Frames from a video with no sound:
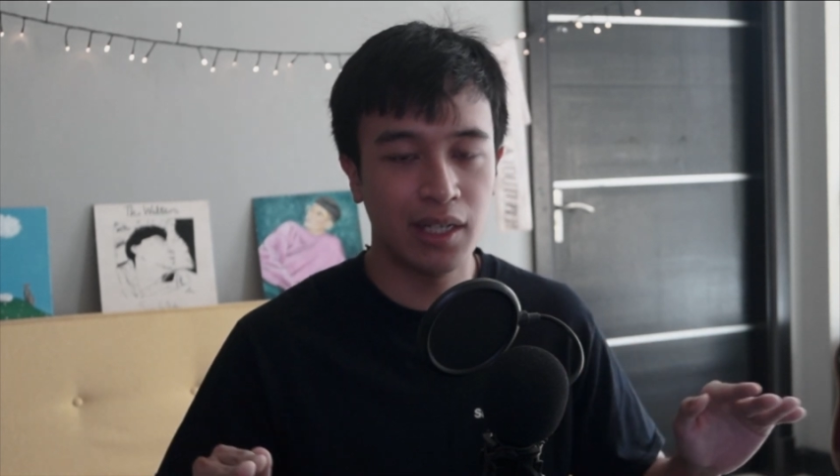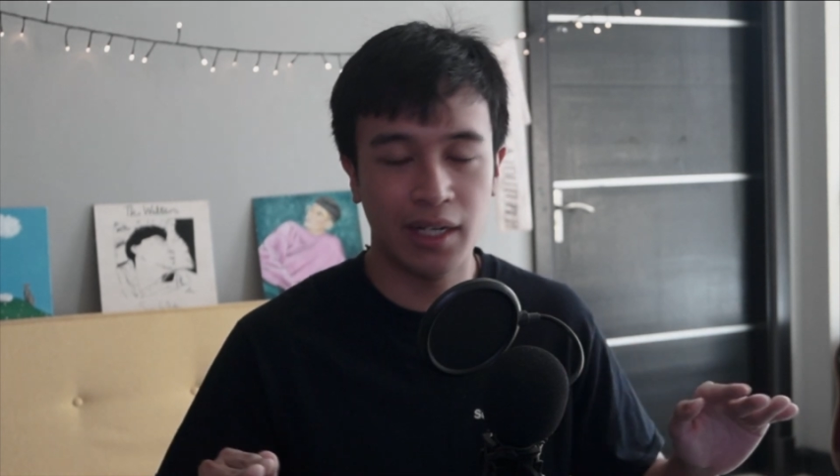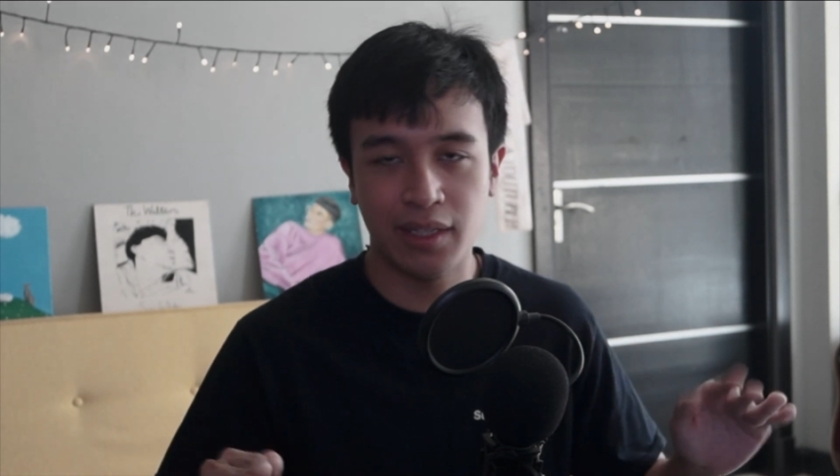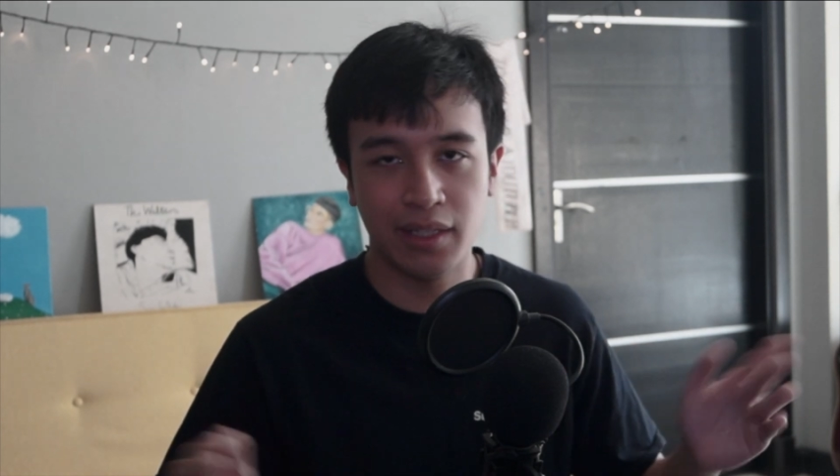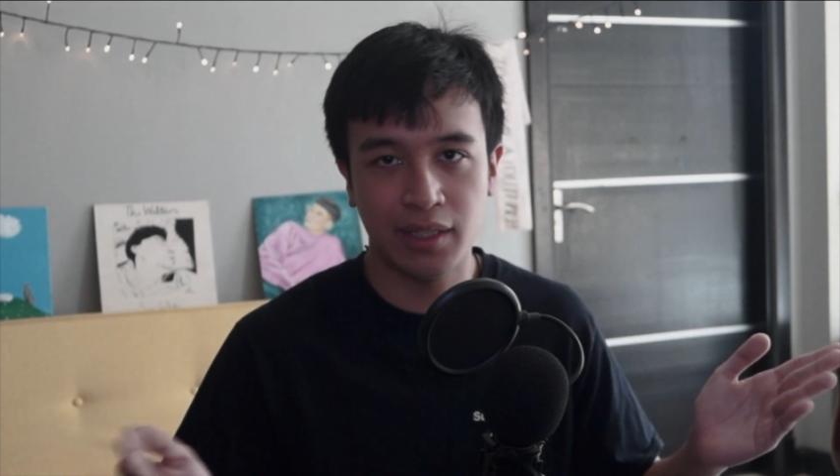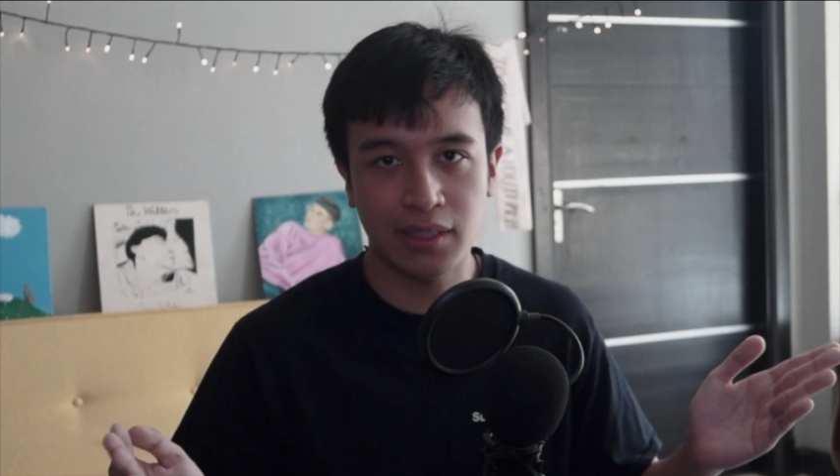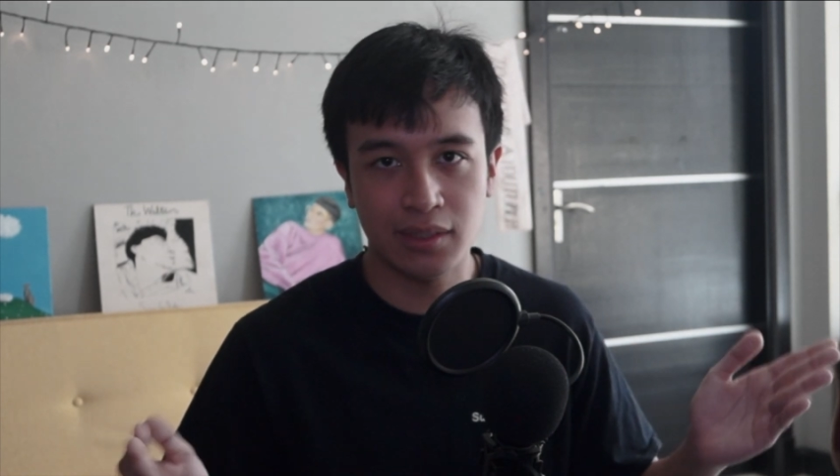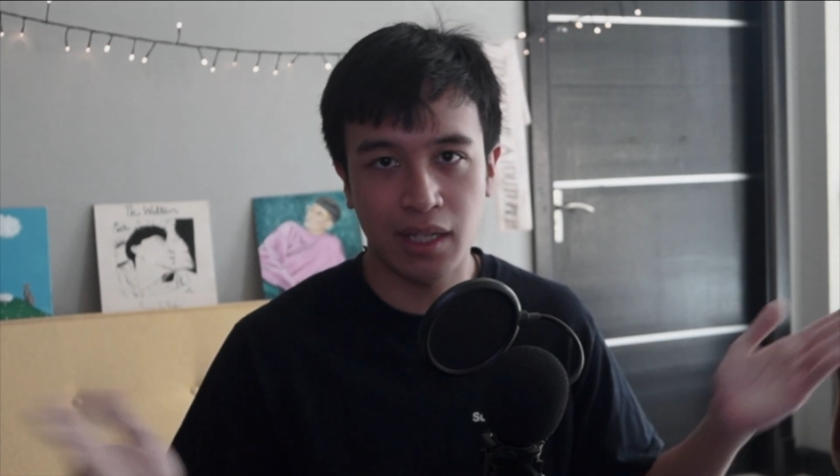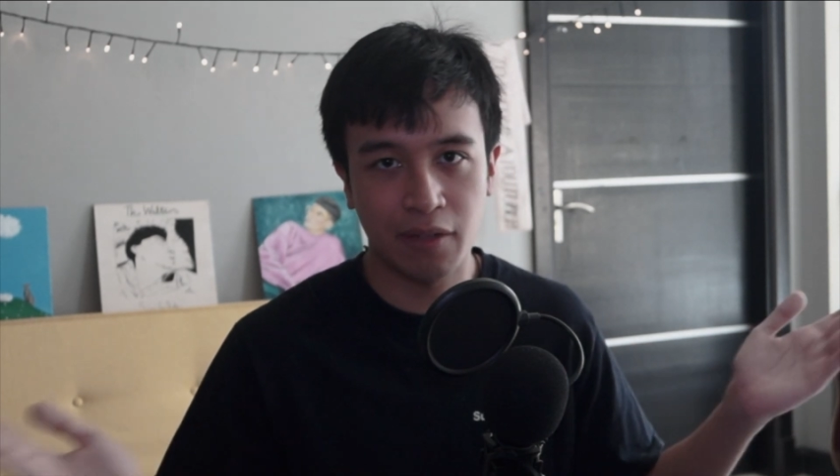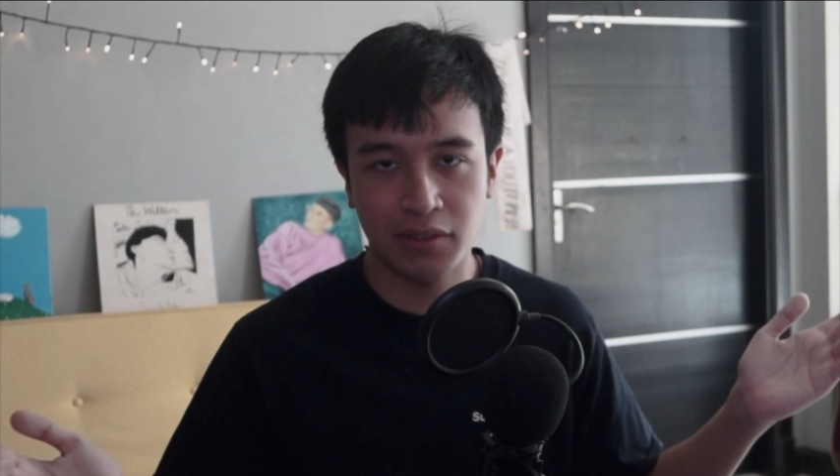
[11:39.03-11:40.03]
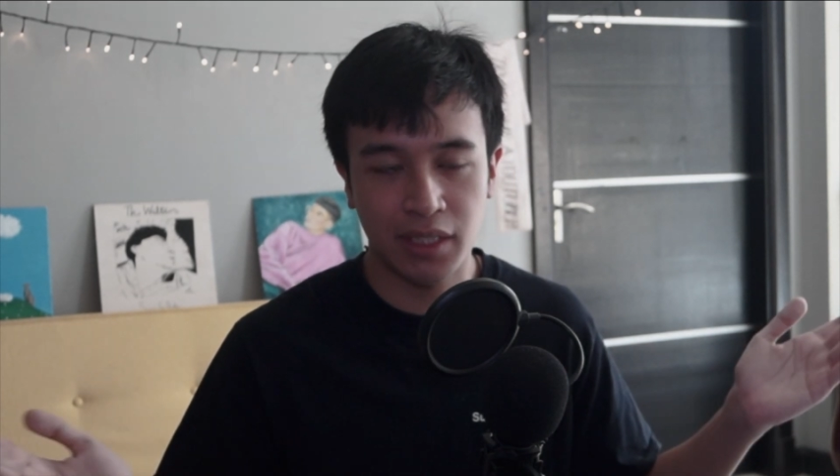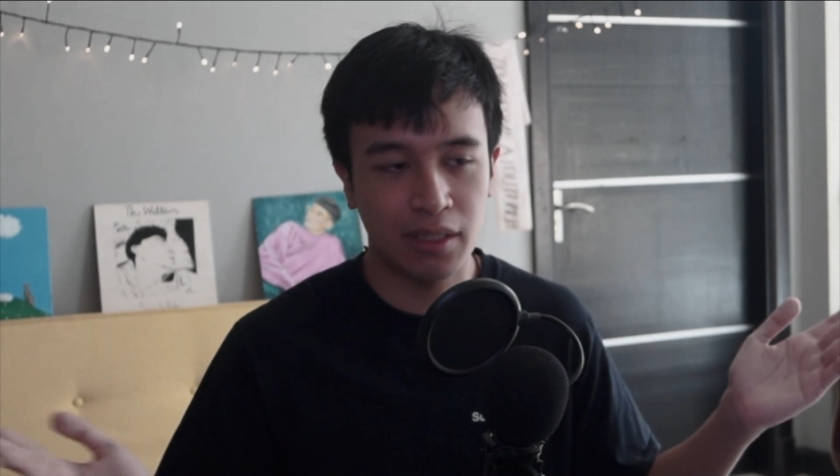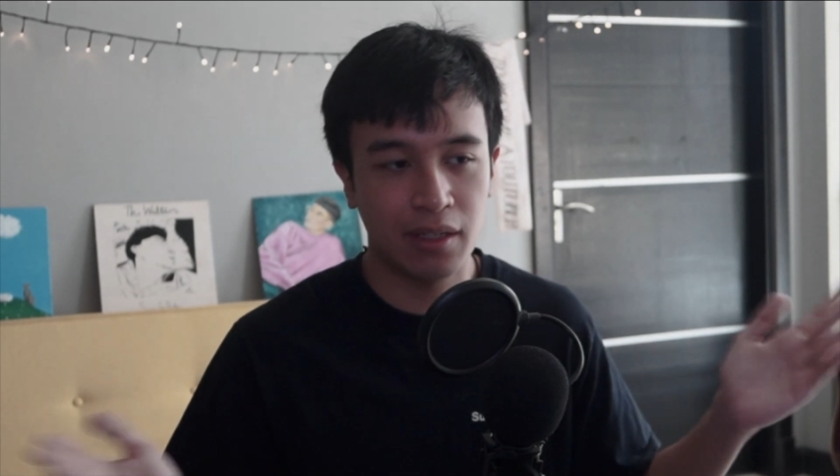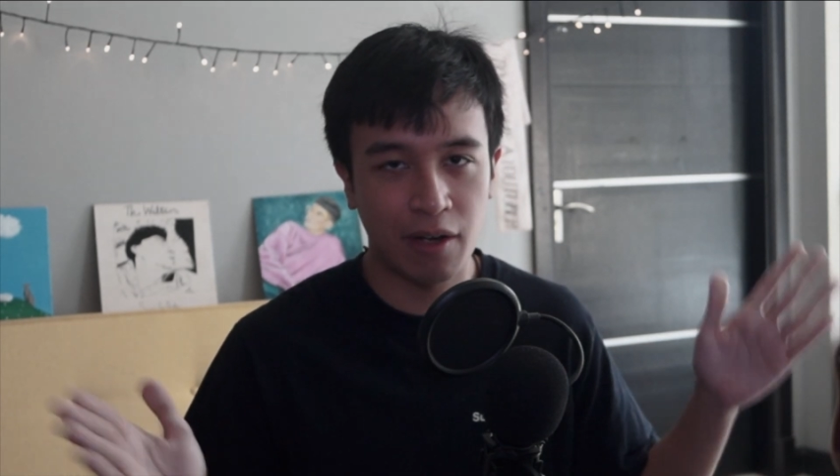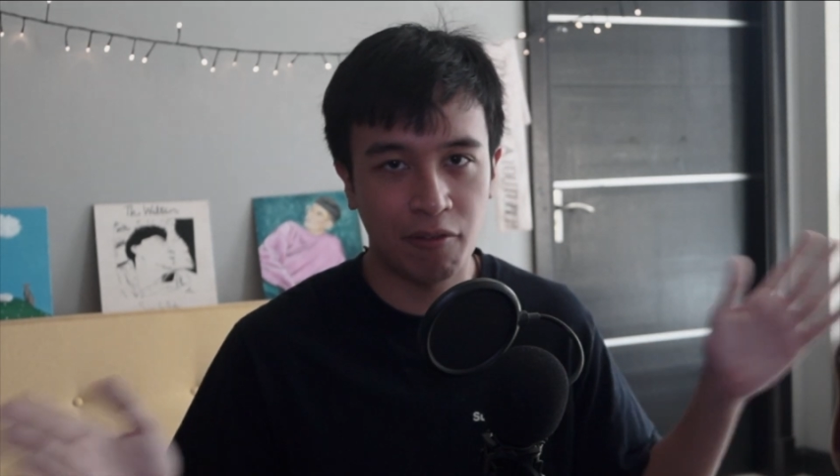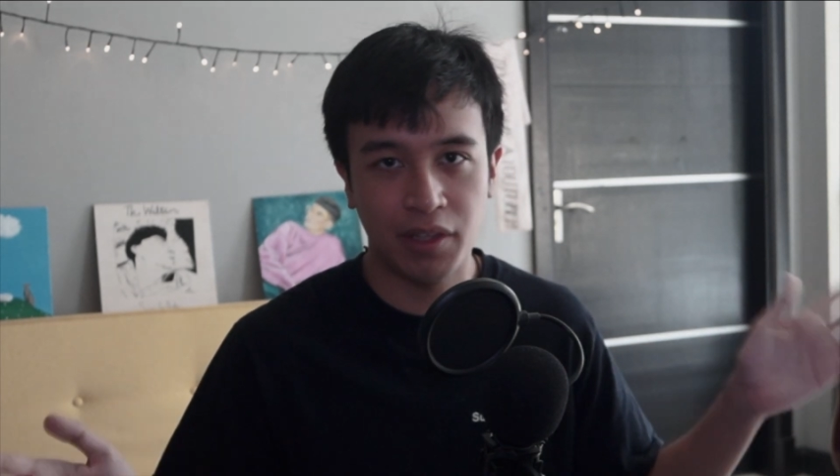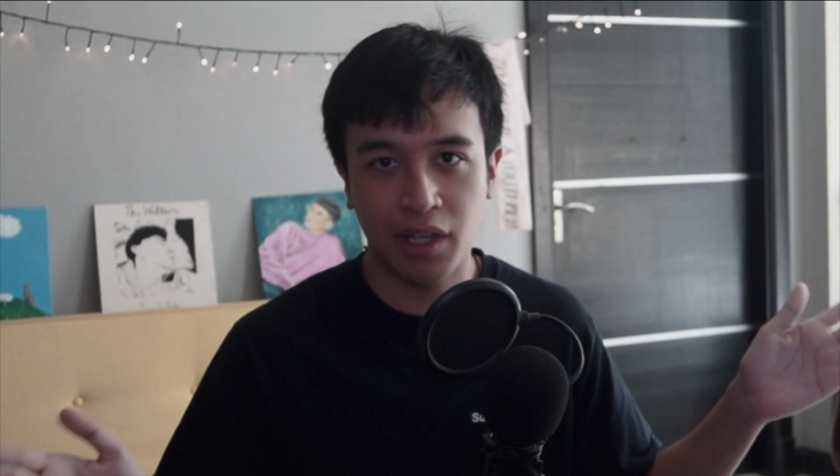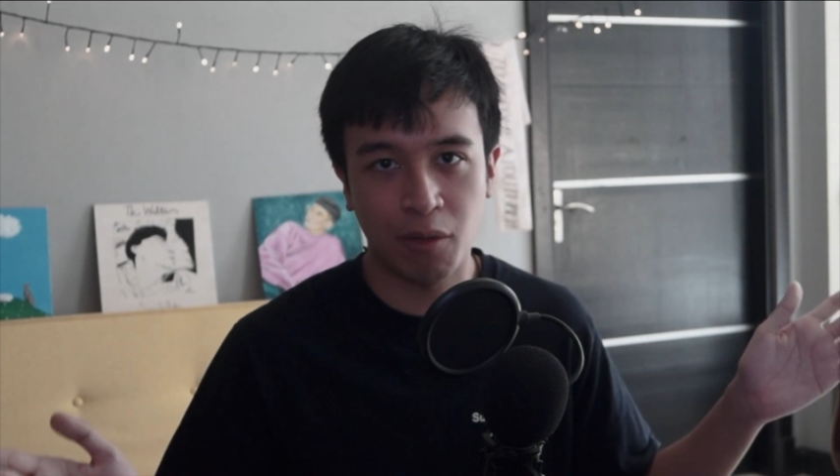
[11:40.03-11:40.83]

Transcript: I think that's, I've said everything